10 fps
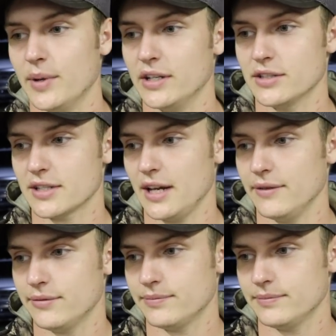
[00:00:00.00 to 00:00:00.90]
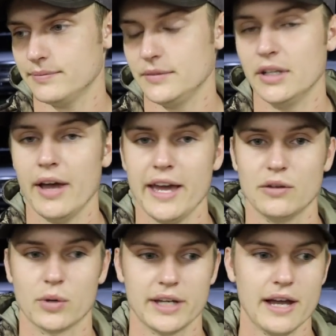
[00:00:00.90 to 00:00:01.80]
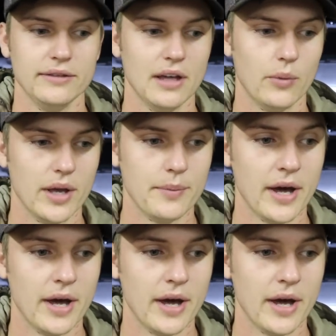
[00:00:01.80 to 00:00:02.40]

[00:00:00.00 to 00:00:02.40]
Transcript: but it just kind of, you know, had to work out that way.